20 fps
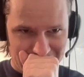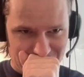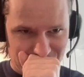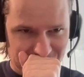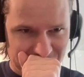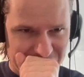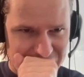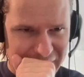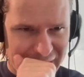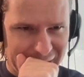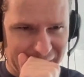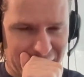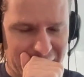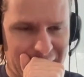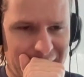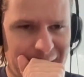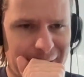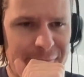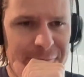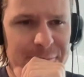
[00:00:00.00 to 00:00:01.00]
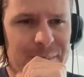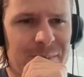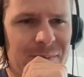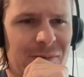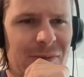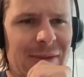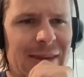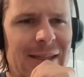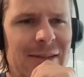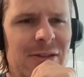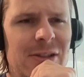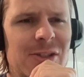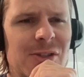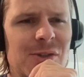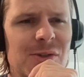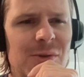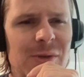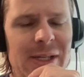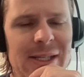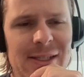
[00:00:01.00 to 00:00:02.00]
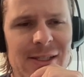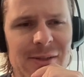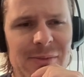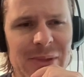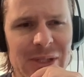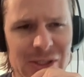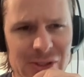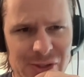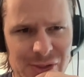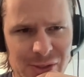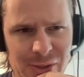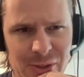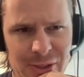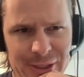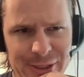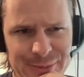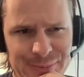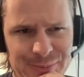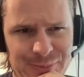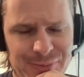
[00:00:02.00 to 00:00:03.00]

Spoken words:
super accurate here. Detroit to Minnesota.